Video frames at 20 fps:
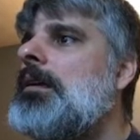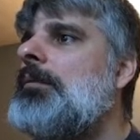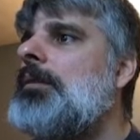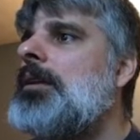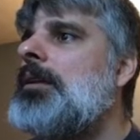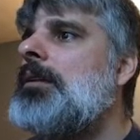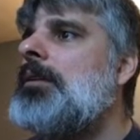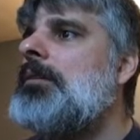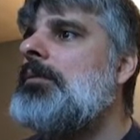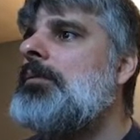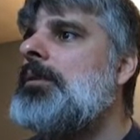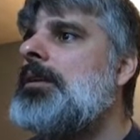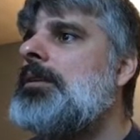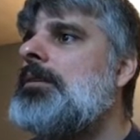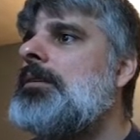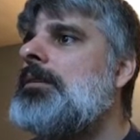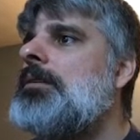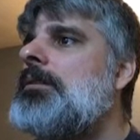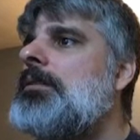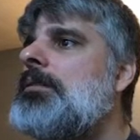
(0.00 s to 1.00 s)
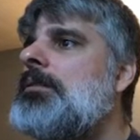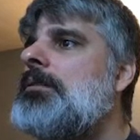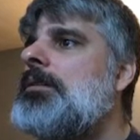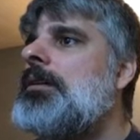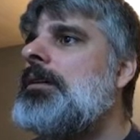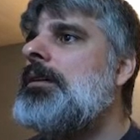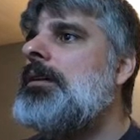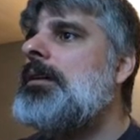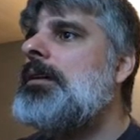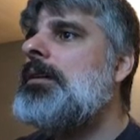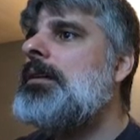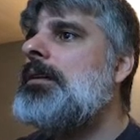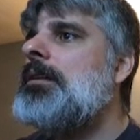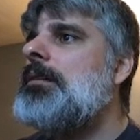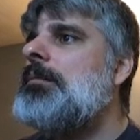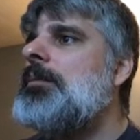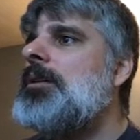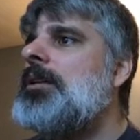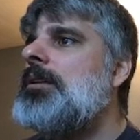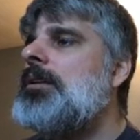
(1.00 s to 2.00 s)
And we can switch to
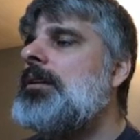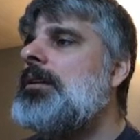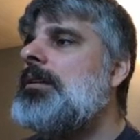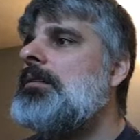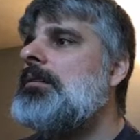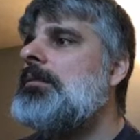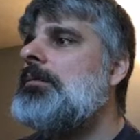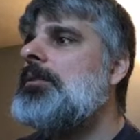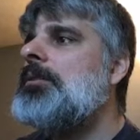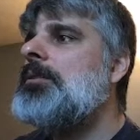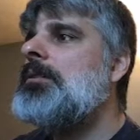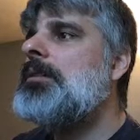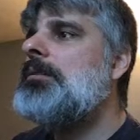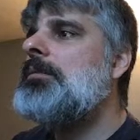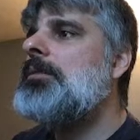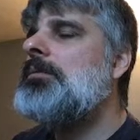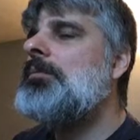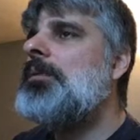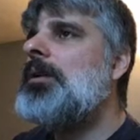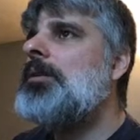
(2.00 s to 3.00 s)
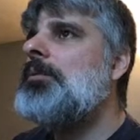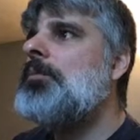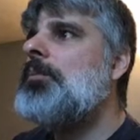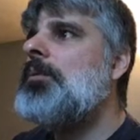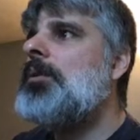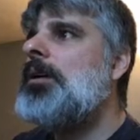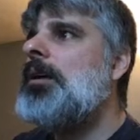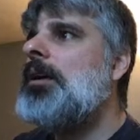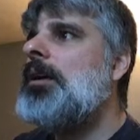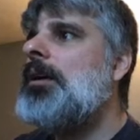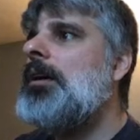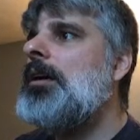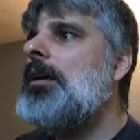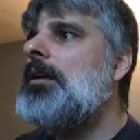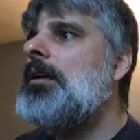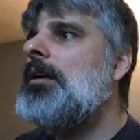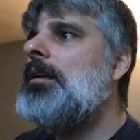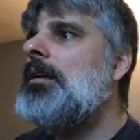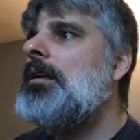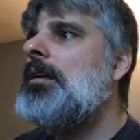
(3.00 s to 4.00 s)
unlimited. So it was
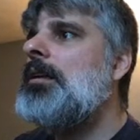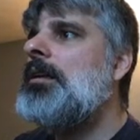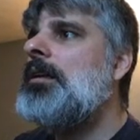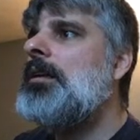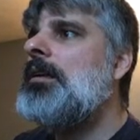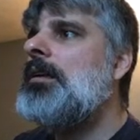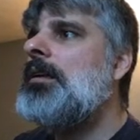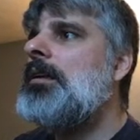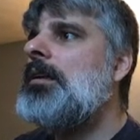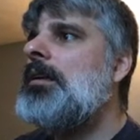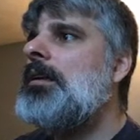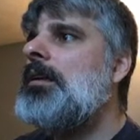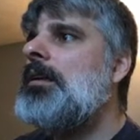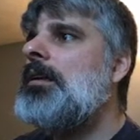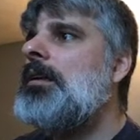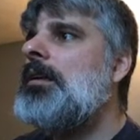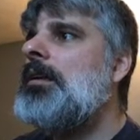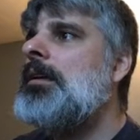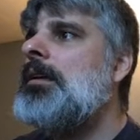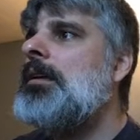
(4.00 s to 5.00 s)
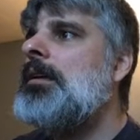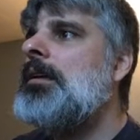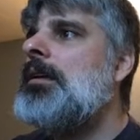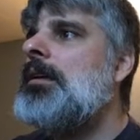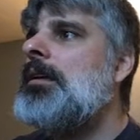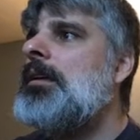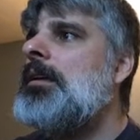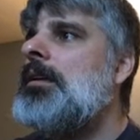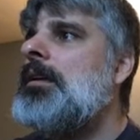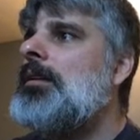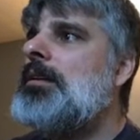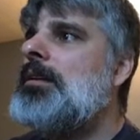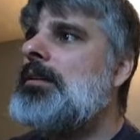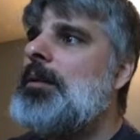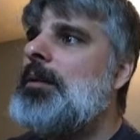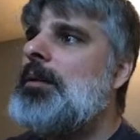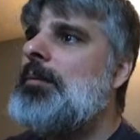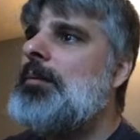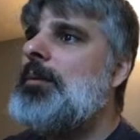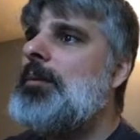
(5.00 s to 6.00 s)
1-1. Here I think it's going to be maybe like
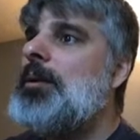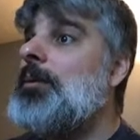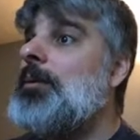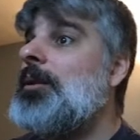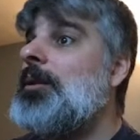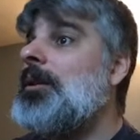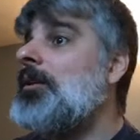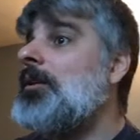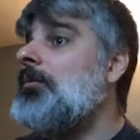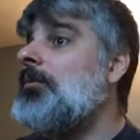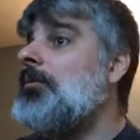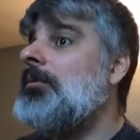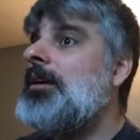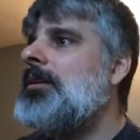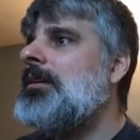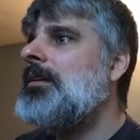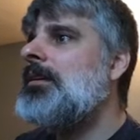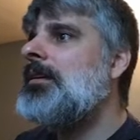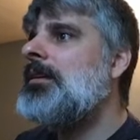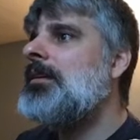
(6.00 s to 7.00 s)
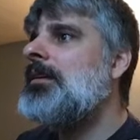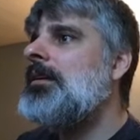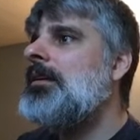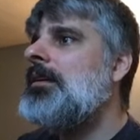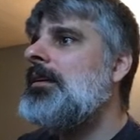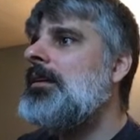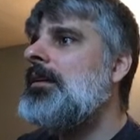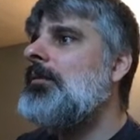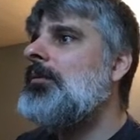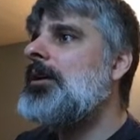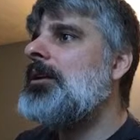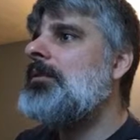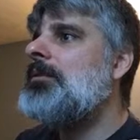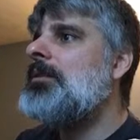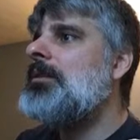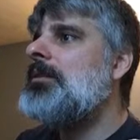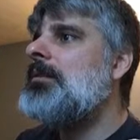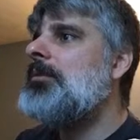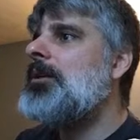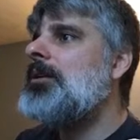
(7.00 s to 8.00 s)
108 or something. Yeah,
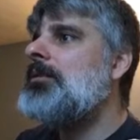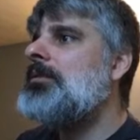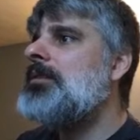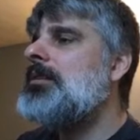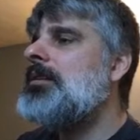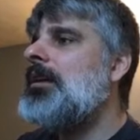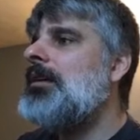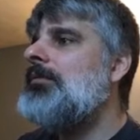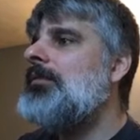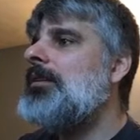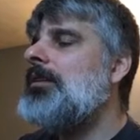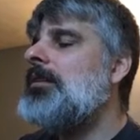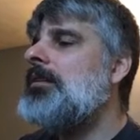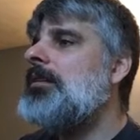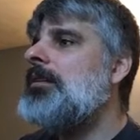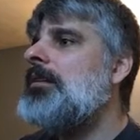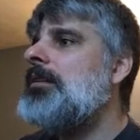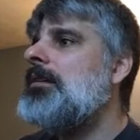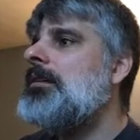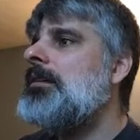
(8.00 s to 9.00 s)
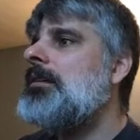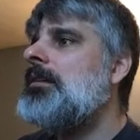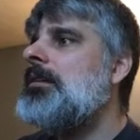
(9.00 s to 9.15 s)
107.